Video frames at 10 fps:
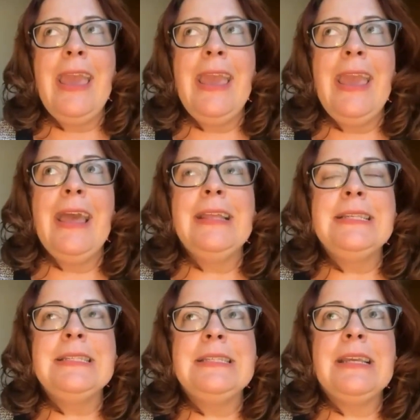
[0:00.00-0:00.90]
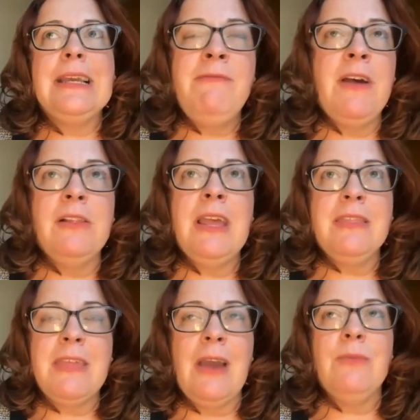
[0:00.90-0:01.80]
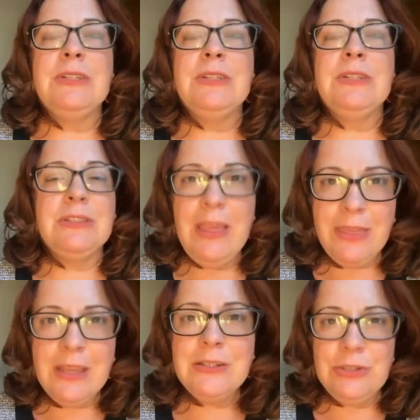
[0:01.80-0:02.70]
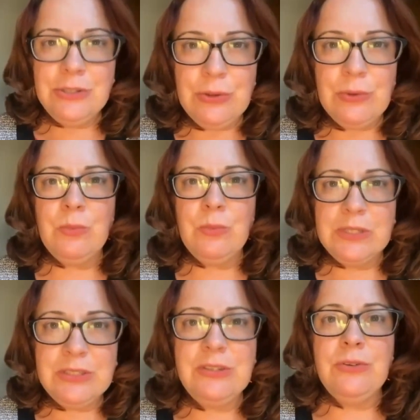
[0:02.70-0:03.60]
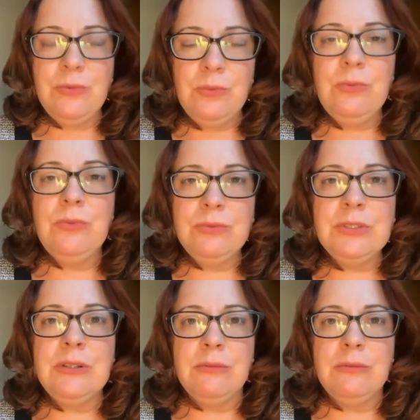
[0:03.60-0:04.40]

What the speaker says: And I felt like that was the right thing to do, was to